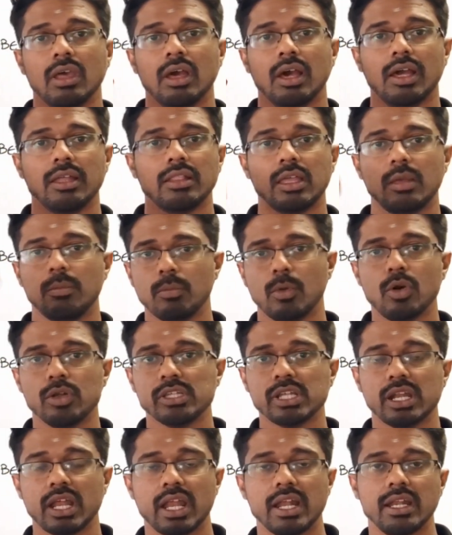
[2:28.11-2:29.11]
I think more
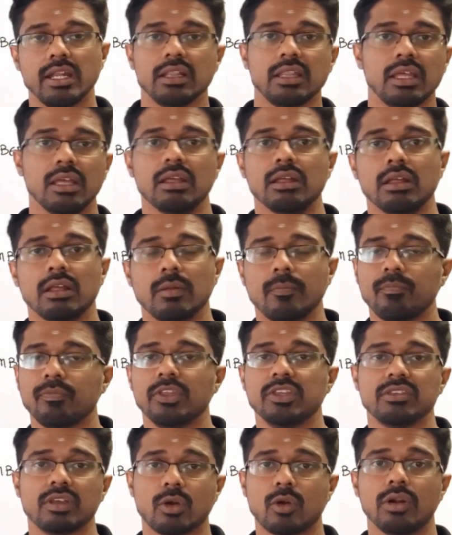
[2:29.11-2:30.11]
than anything
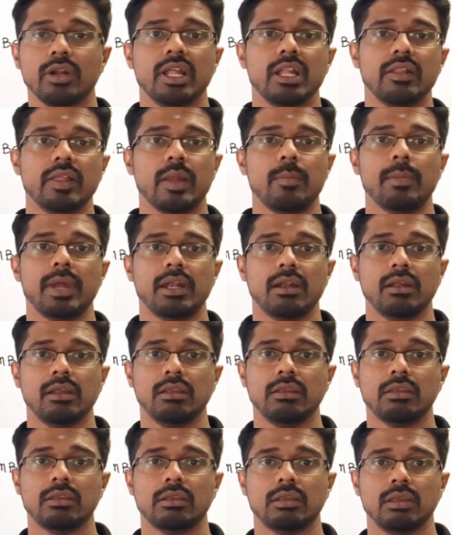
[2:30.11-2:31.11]
is the content that
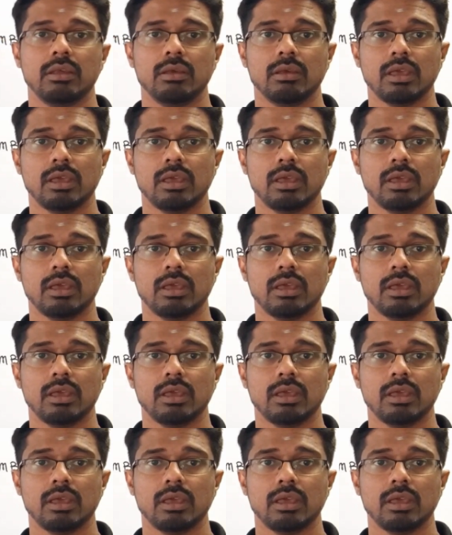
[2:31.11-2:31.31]
matters.